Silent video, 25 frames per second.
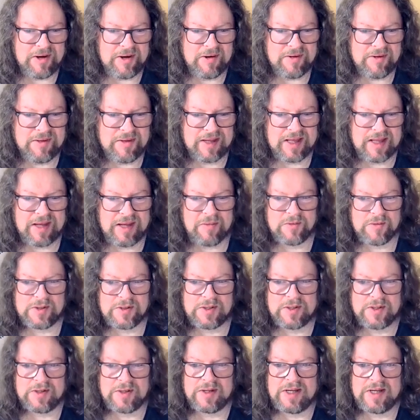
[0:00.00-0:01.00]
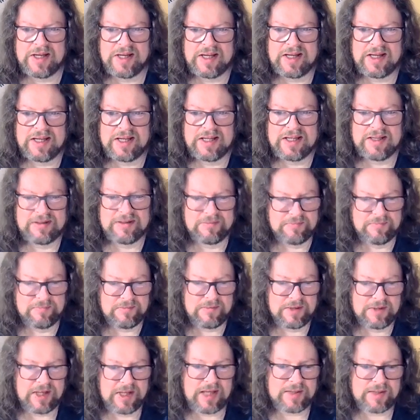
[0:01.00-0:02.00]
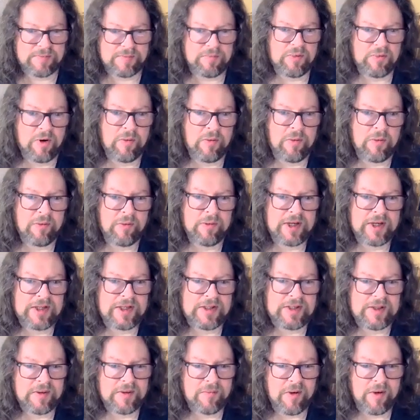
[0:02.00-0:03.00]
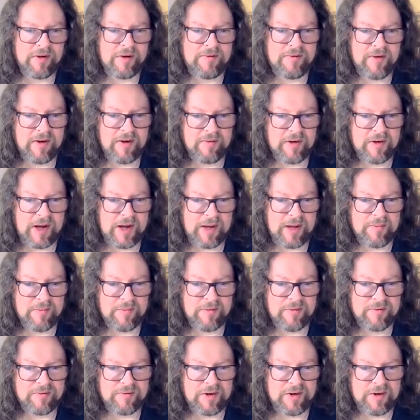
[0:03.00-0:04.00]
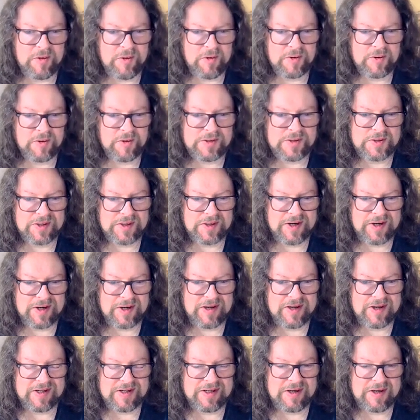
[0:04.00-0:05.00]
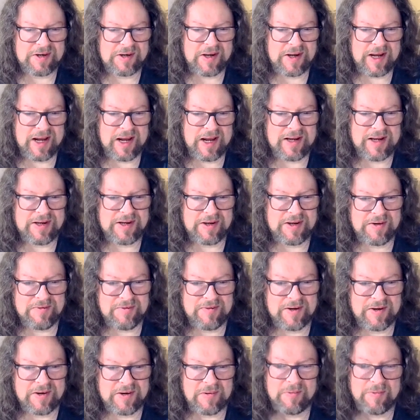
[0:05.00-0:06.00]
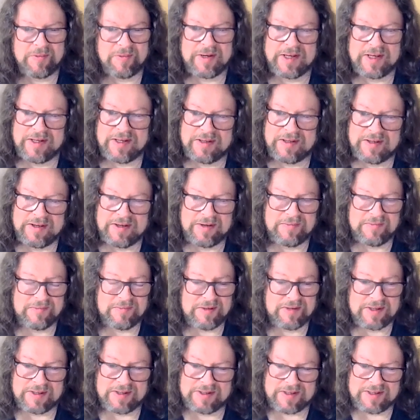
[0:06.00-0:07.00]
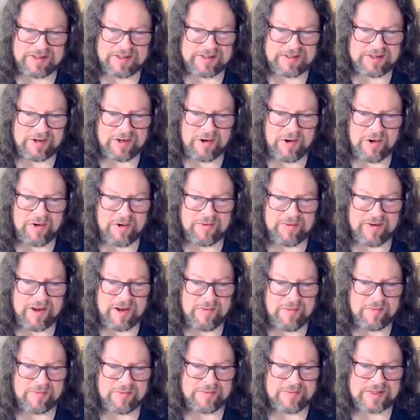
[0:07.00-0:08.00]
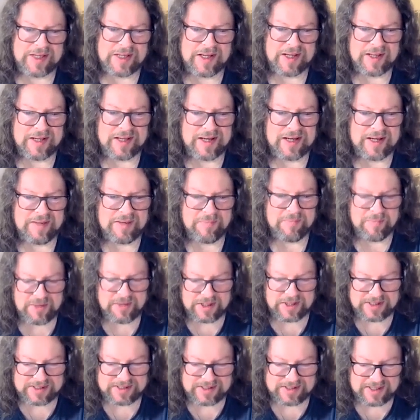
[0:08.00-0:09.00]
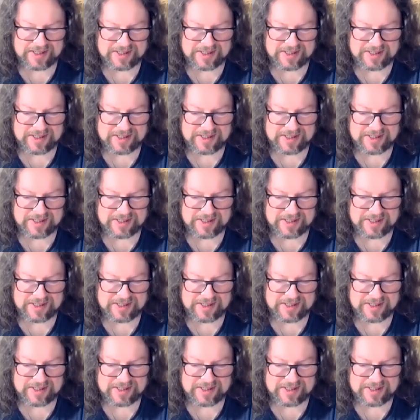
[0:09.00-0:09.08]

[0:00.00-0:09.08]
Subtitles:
I think that's probably still my favorite album of yours. I don't know how you feel. I mean, there's a lot of albums out there, but